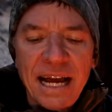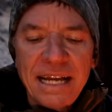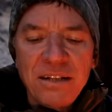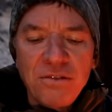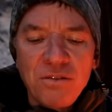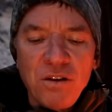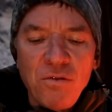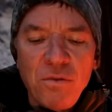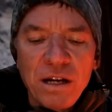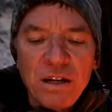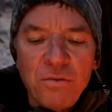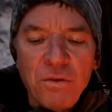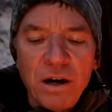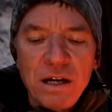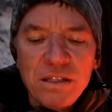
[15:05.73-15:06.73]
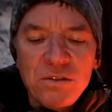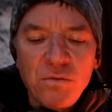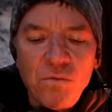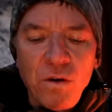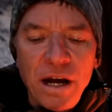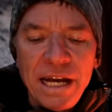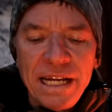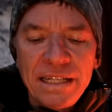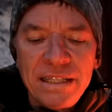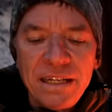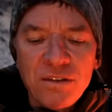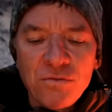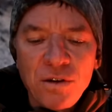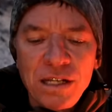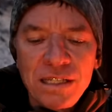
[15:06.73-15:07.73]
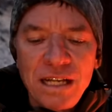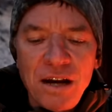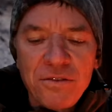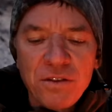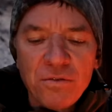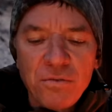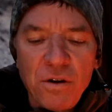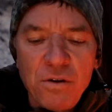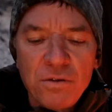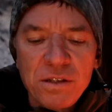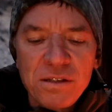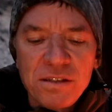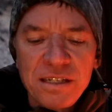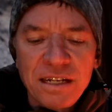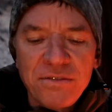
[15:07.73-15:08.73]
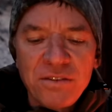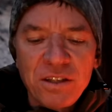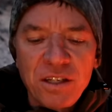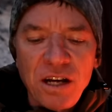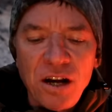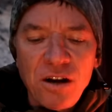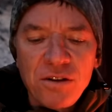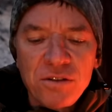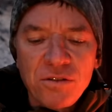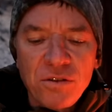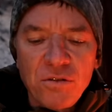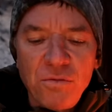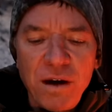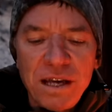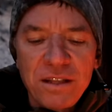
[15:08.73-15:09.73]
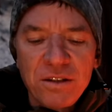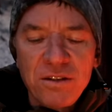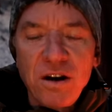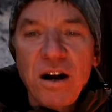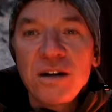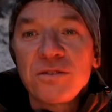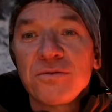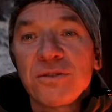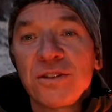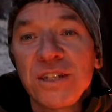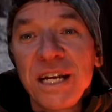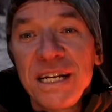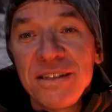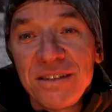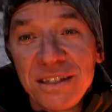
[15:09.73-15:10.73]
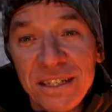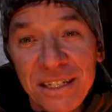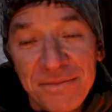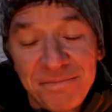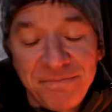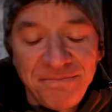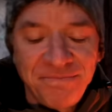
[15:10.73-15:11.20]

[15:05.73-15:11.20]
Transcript: I don't know what it was, why it didn't run down the road instead of the yards, or why the dogs were chasing it.